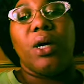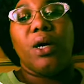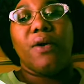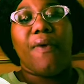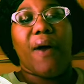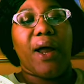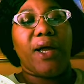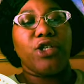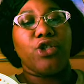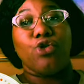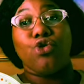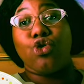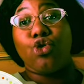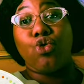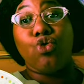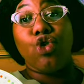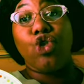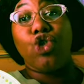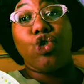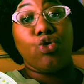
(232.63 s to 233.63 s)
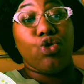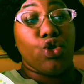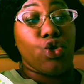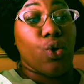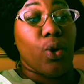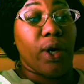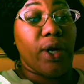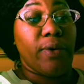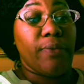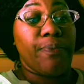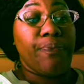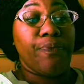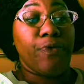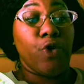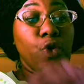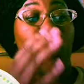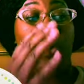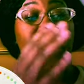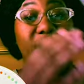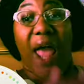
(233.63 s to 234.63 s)
right? So as soon as you join,
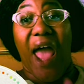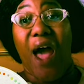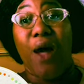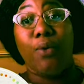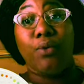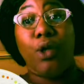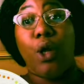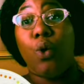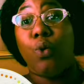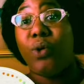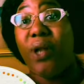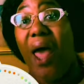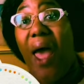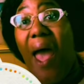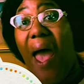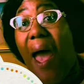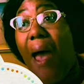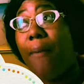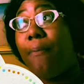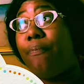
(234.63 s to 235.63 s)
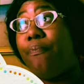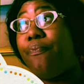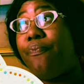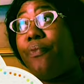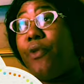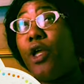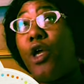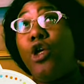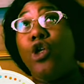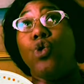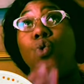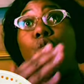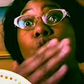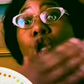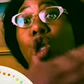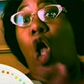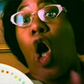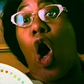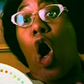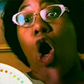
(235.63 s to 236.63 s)
you download the app, you
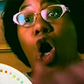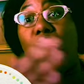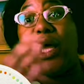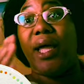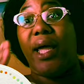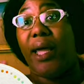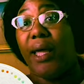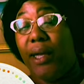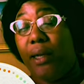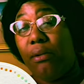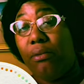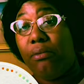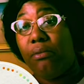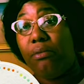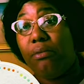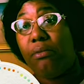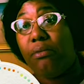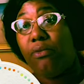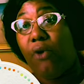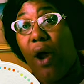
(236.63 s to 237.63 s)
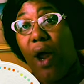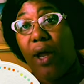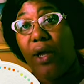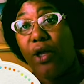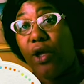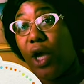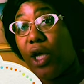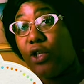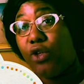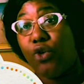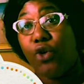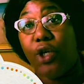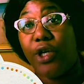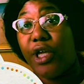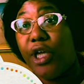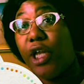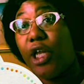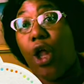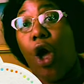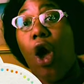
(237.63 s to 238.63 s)
log in, right? You got you're gonna
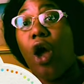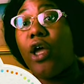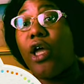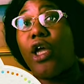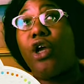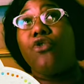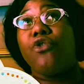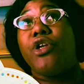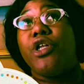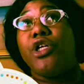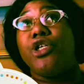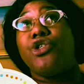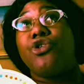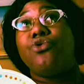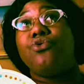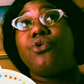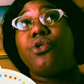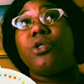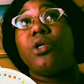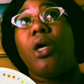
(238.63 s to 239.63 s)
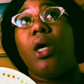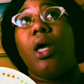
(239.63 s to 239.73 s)
get login credentials